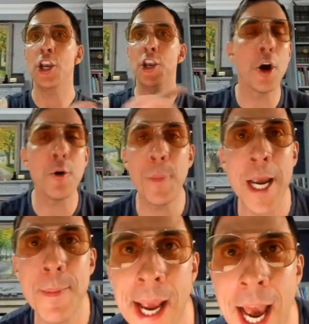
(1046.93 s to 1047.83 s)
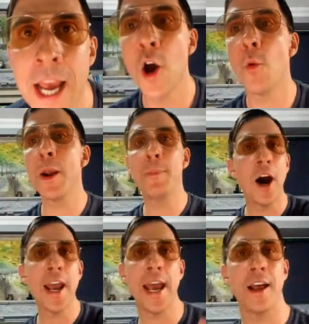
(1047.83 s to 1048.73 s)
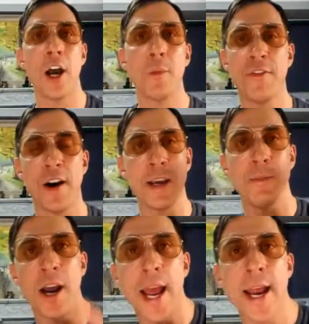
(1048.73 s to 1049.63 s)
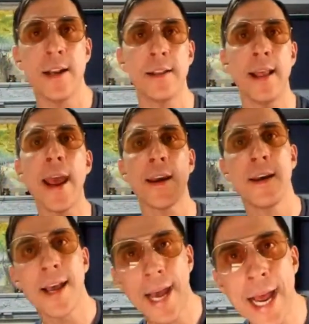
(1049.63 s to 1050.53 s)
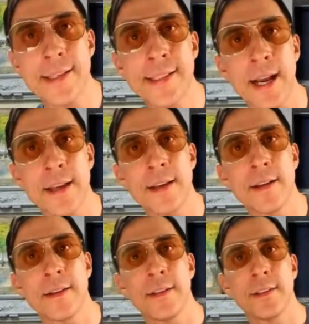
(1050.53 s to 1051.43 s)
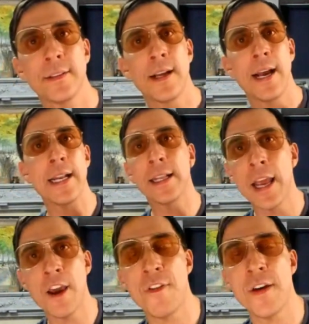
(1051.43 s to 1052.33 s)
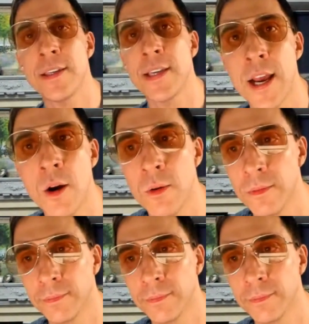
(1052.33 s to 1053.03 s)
no PPE. We buy it like we fucking buy Ant and Dec, Asda, and the DFS sale.